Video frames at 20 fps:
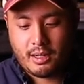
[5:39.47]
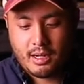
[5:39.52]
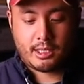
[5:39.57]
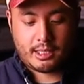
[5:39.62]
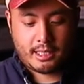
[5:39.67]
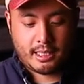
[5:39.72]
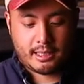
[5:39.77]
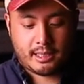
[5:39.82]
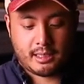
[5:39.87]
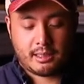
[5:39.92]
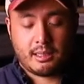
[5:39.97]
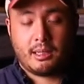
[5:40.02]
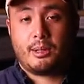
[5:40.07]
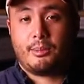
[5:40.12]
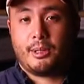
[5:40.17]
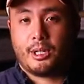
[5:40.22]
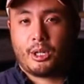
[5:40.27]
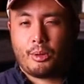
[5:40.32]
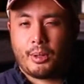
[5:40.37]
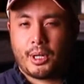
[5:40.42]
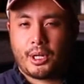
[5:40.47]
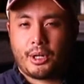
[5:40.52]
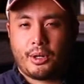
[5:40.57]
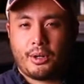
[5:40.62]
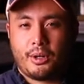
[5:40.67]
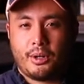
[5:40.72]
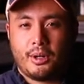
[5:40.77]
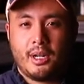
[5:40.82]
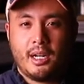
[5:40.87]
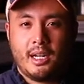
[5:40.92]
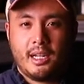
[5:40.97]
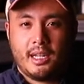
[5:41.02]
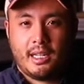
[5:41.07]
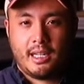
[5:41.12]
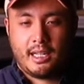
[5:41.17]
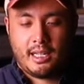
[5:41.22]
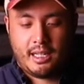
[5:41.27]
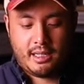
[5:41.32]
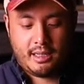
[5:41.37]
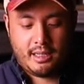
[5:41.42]
just because it's a little bit quicker
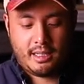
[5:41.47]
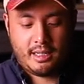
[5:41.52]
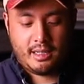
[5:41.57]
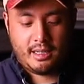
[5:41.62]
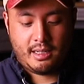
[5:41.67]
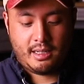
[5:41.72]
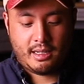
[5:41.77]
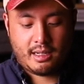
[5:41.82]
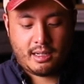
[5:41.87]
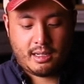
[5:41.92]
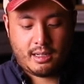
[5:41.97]
in the